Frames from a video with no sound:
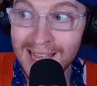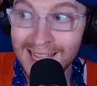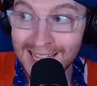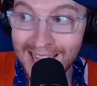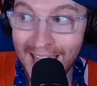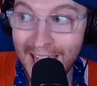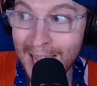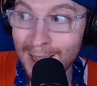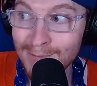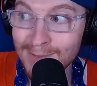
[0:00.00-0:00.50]

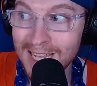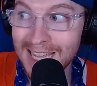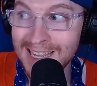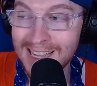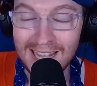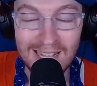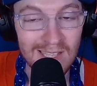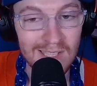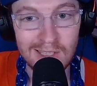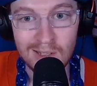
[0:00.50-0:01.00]
games
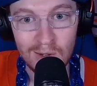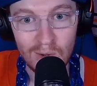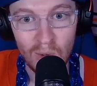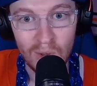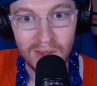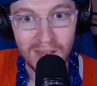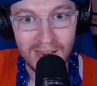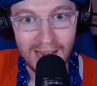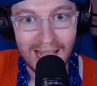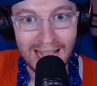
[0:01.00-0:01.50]
against the
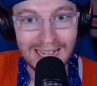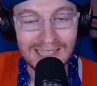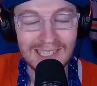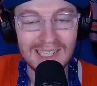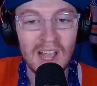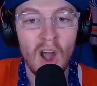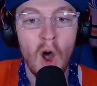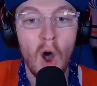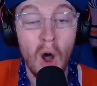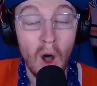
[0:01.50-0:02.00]
Golden Knights
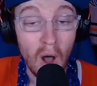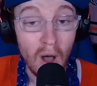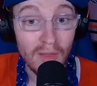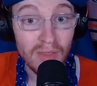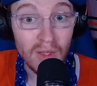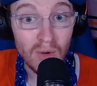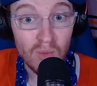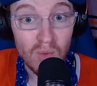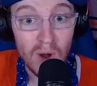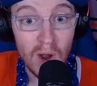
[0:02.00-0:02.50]
on
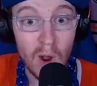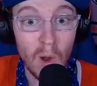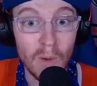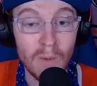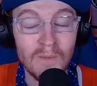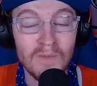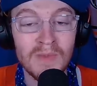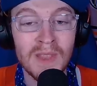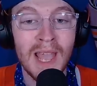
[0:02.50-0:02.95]
the road.